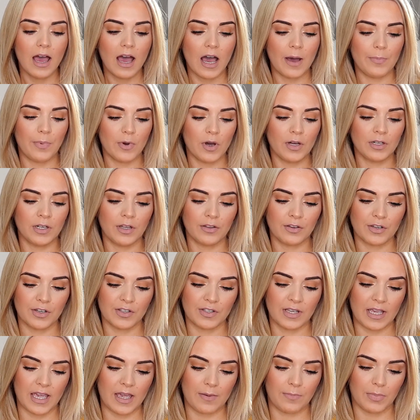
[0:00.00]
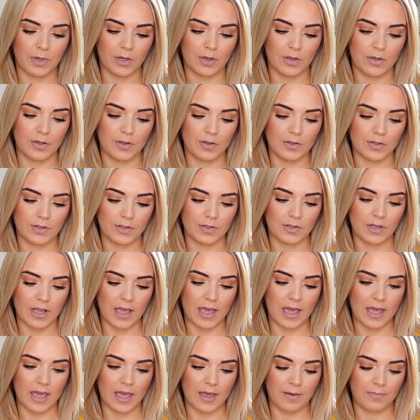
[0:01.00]
I bought another set because
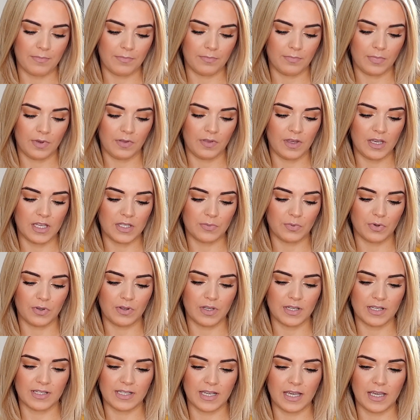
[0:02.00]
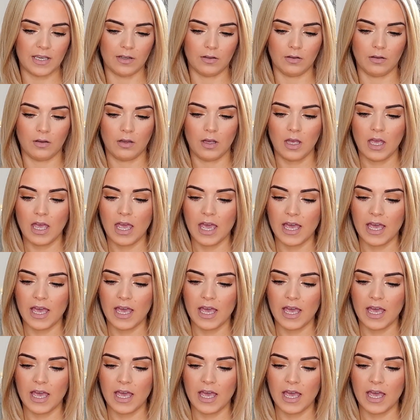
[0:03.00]
these were in the sale,